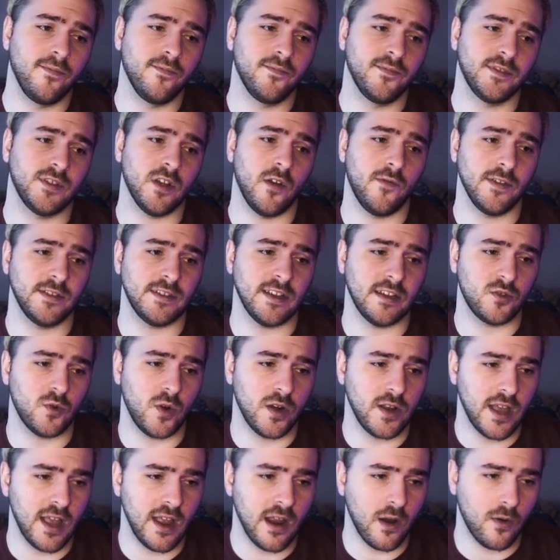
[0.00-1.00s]
So if it's at
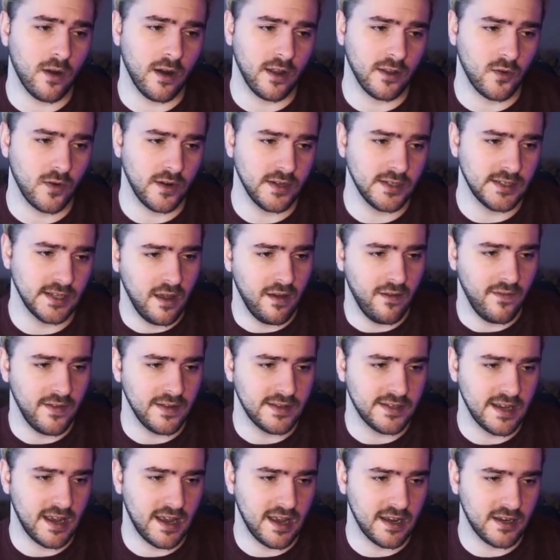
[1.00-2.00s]
28, I want it at 26. If
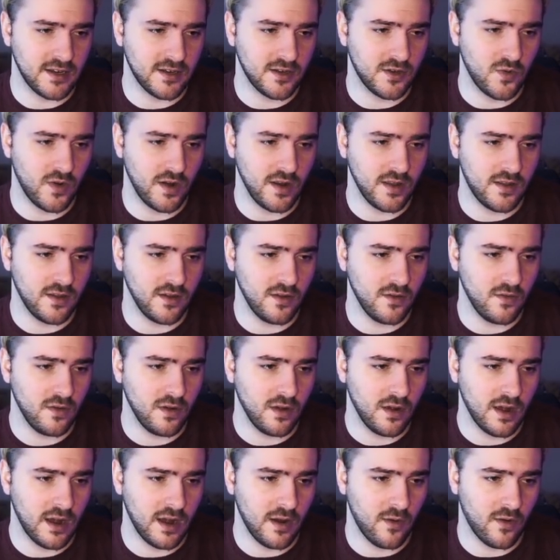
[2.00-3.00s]
it's at 22,
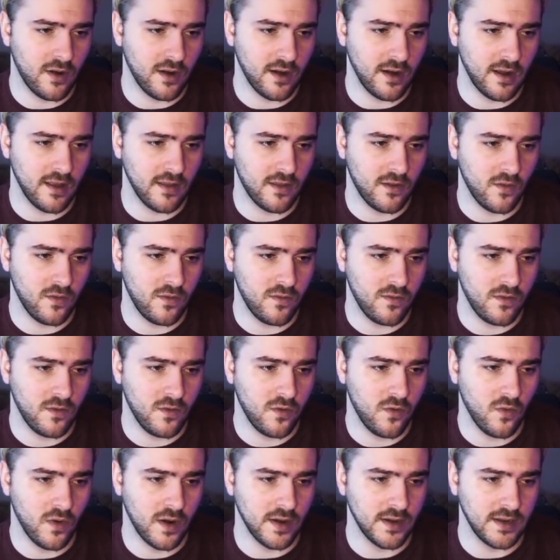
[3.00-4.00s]
I want it at
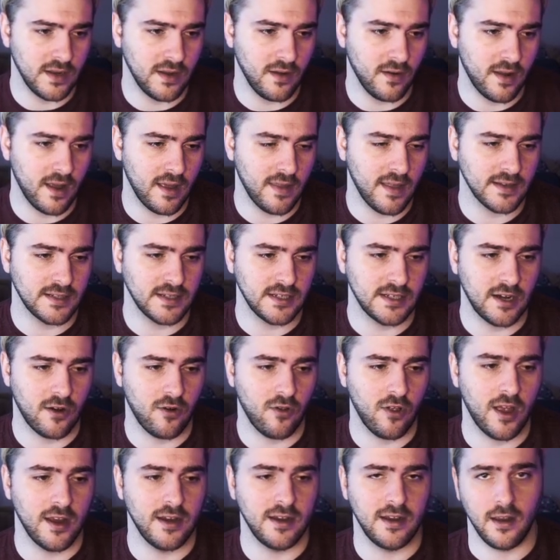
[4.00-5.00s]
20. Okay, that's the
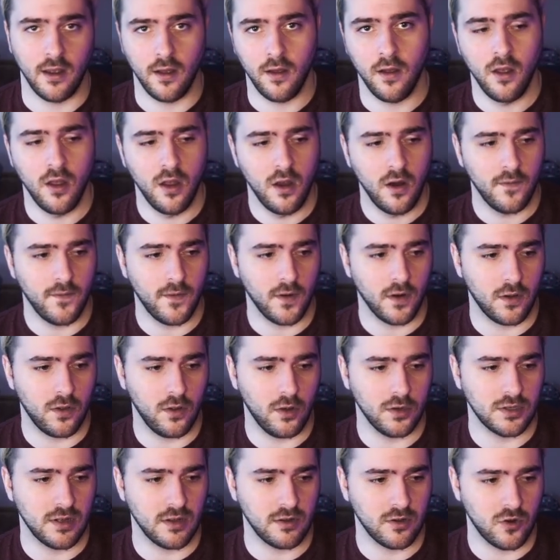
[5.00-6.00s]
general idea for a
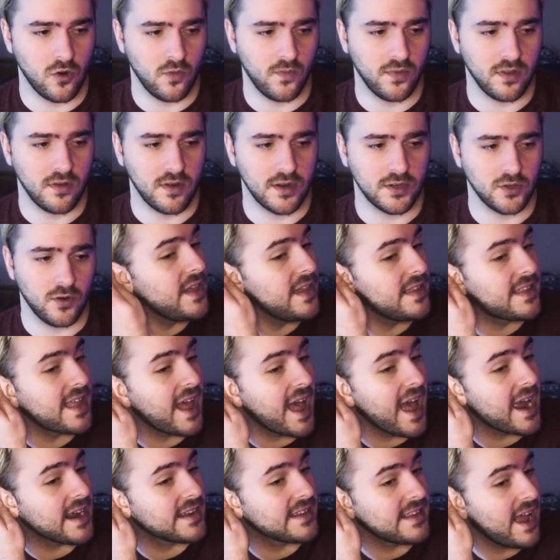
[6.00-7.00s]
closed threshold or open threshold. The
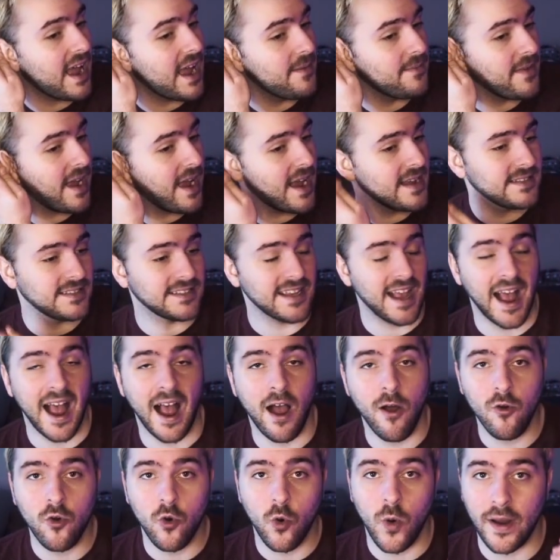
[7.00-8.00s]
attack time, guys, is
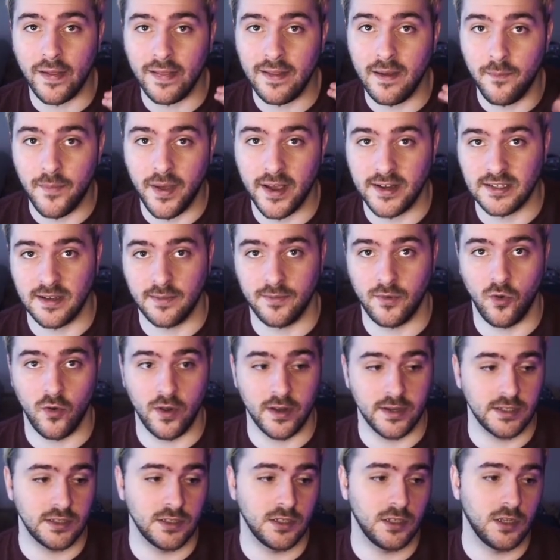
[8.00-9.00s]
how quickly it picks up noise,